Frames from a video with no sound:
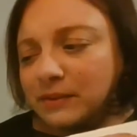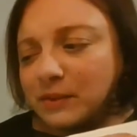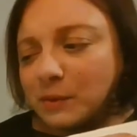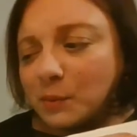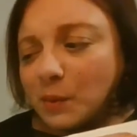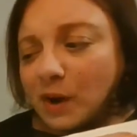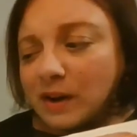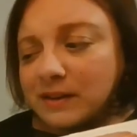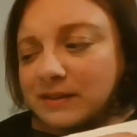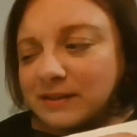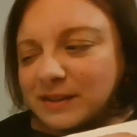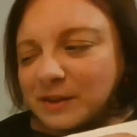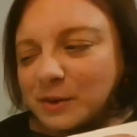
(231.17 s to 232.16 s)
The
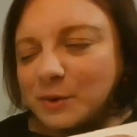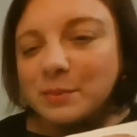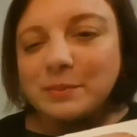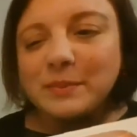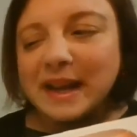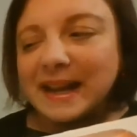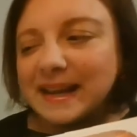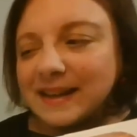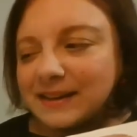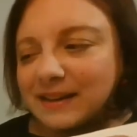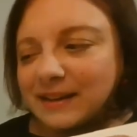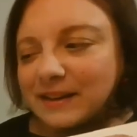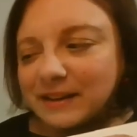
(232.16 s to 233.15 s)
one who made
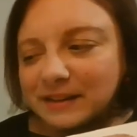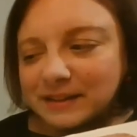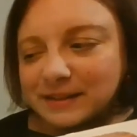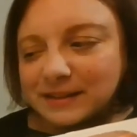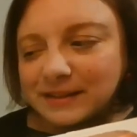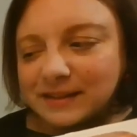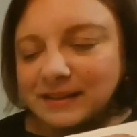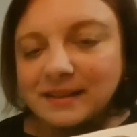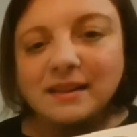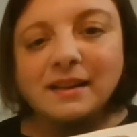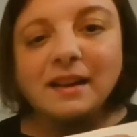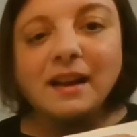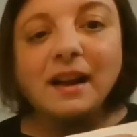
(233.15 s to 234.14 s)
us
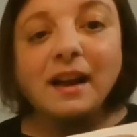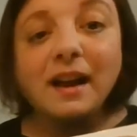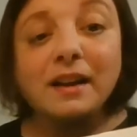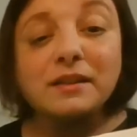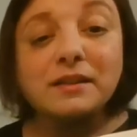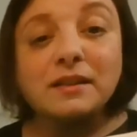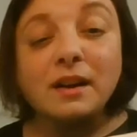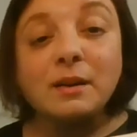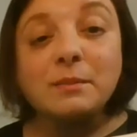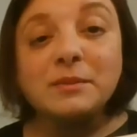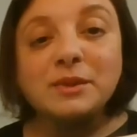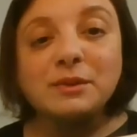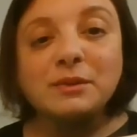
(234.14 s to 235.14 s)
has
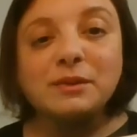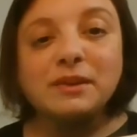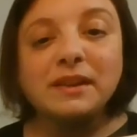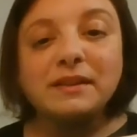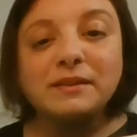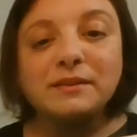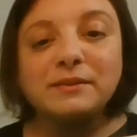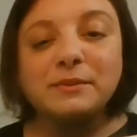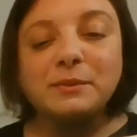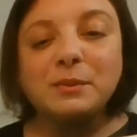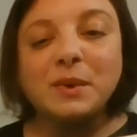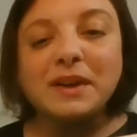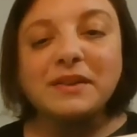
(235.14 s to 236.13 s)
come to live
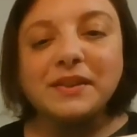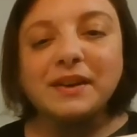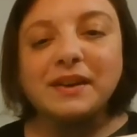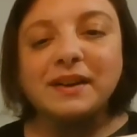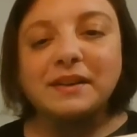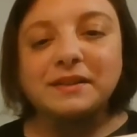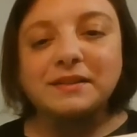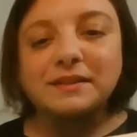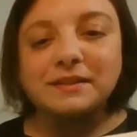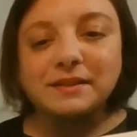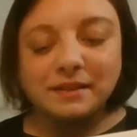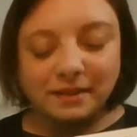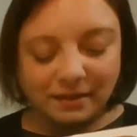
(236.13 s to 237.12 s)
with
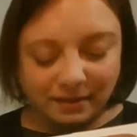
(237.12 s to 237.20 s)
us.